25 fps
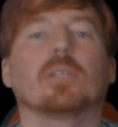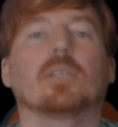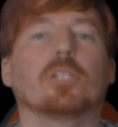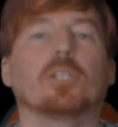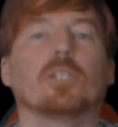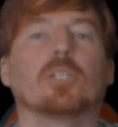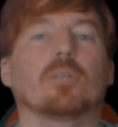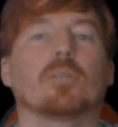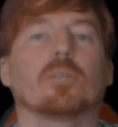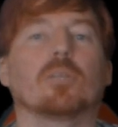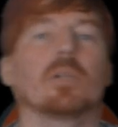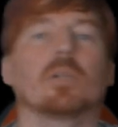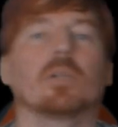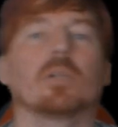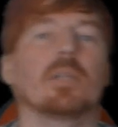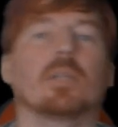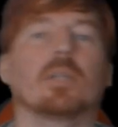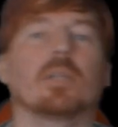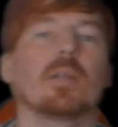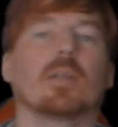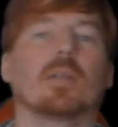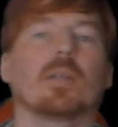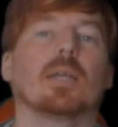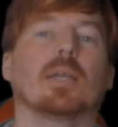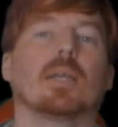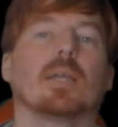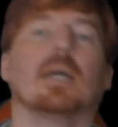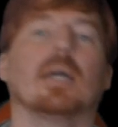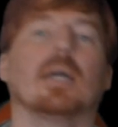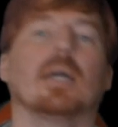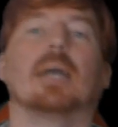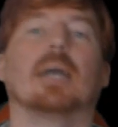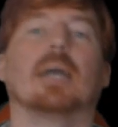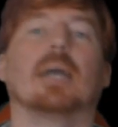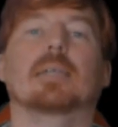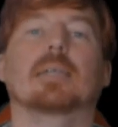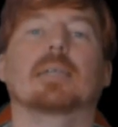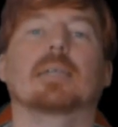gender identity
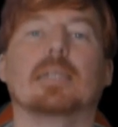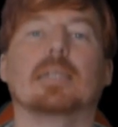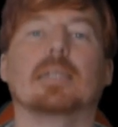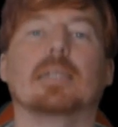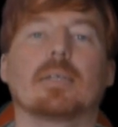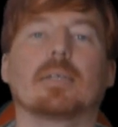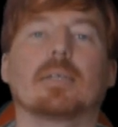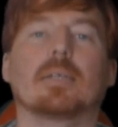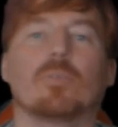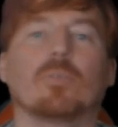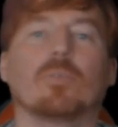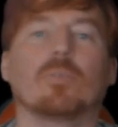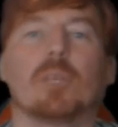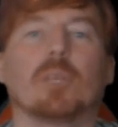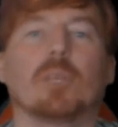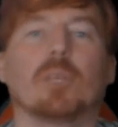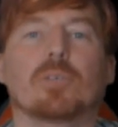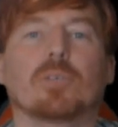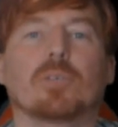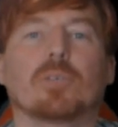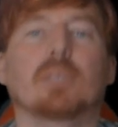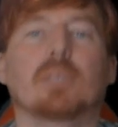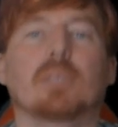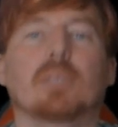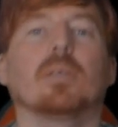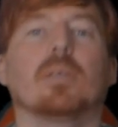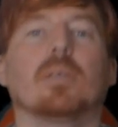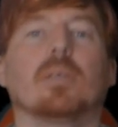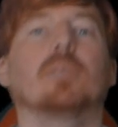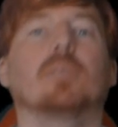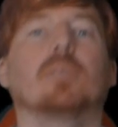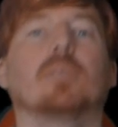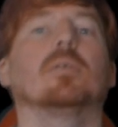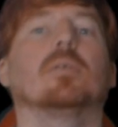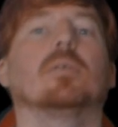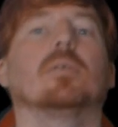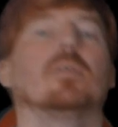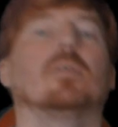as a clinical measure
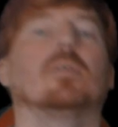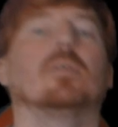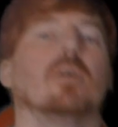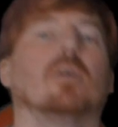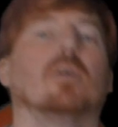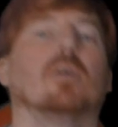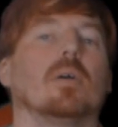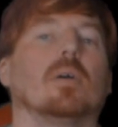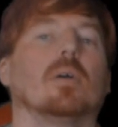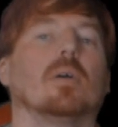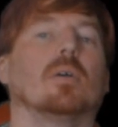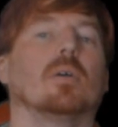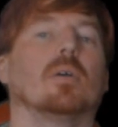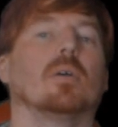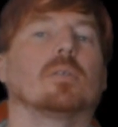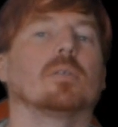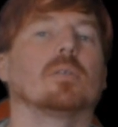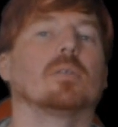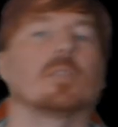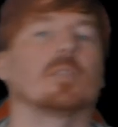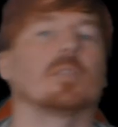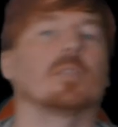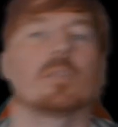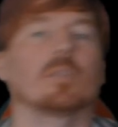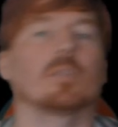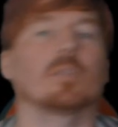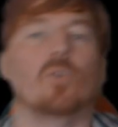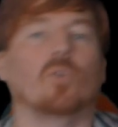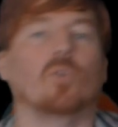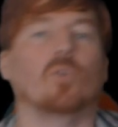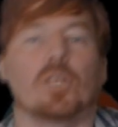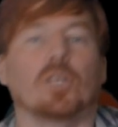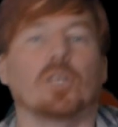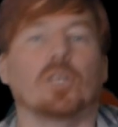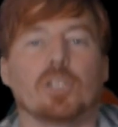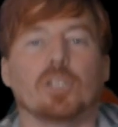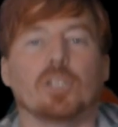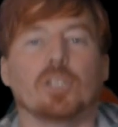existed, such as
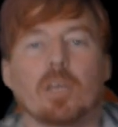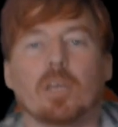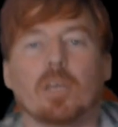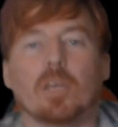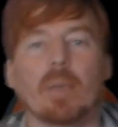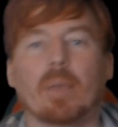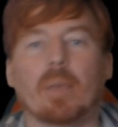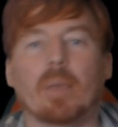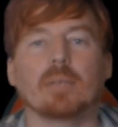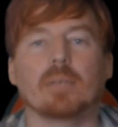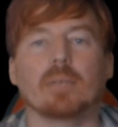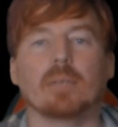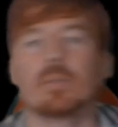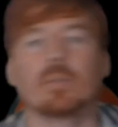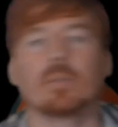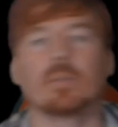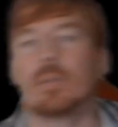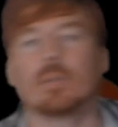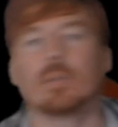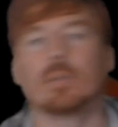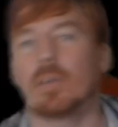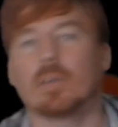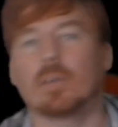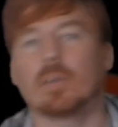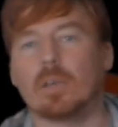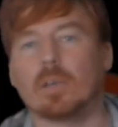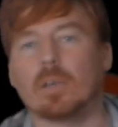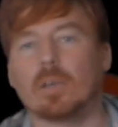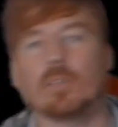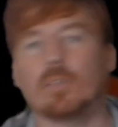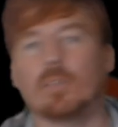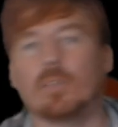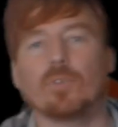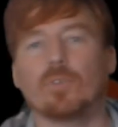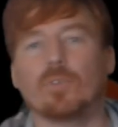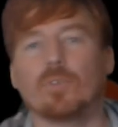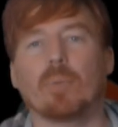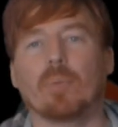questionnaire-based,
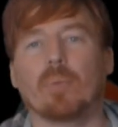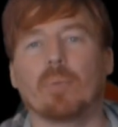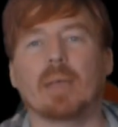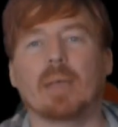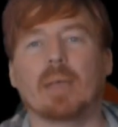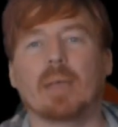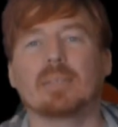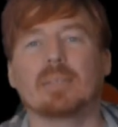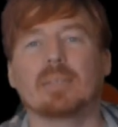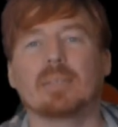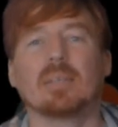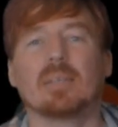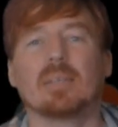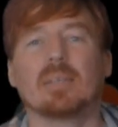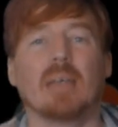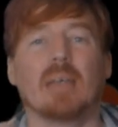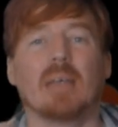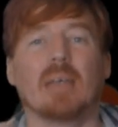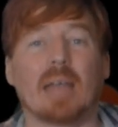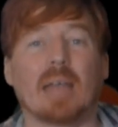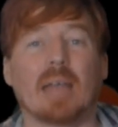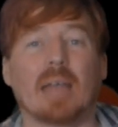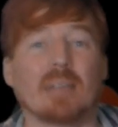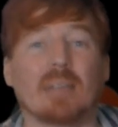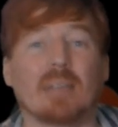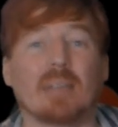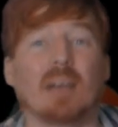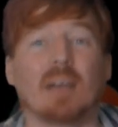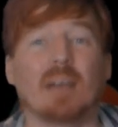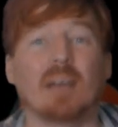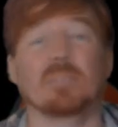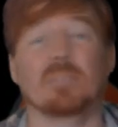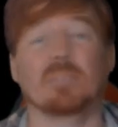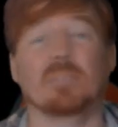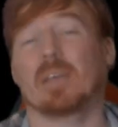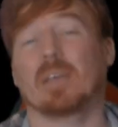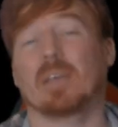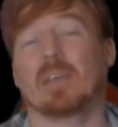interview-based, and
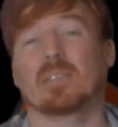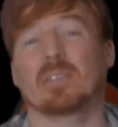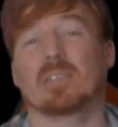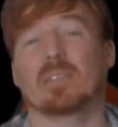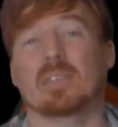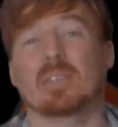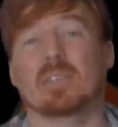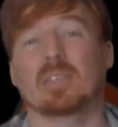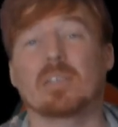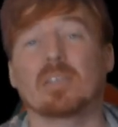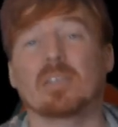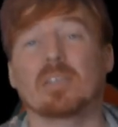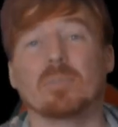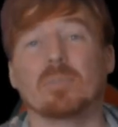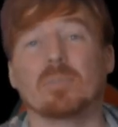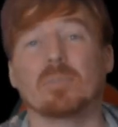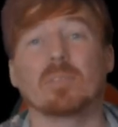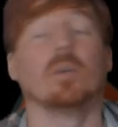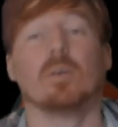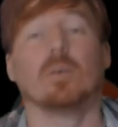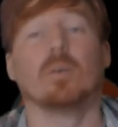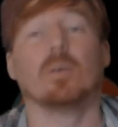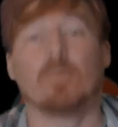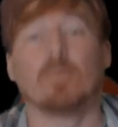task-based assessments.